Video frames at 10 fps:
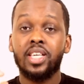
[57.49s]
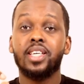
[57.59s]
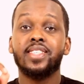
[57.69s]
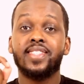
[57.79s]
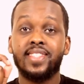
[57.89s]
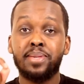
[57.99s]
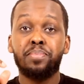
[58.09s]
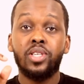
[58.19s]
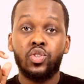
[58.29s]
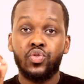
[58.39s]
is
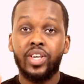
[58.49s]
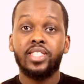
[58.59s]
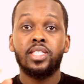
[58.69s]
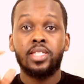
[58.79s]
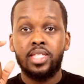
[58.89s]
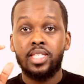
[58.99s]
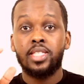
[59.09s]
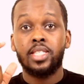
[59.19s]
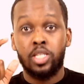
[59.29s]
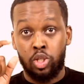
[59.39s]
simply creating
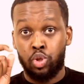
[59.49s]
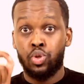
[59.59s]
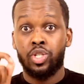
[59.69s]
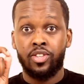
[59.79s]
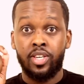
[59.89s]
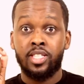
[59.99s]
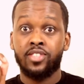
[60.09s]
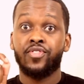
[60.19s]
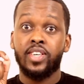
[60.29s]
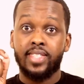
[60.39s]
these user
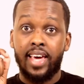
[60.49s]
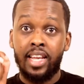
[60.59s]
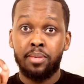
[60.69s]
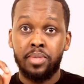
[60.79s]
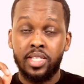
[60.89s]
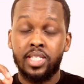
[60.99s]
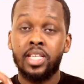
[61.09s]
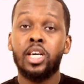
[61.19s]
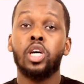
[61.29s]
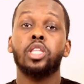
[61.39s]
interface elements
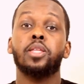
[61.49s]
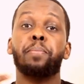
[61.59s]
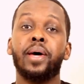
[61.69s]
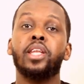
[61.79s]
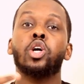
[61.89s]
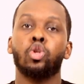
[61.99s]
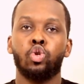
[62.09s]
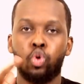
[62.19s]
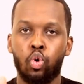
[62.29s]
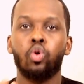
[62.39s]
depending on
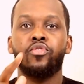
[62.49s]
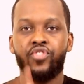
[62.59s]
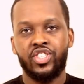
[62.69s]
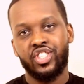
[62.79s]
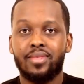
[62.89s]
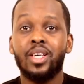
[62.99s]
your vision.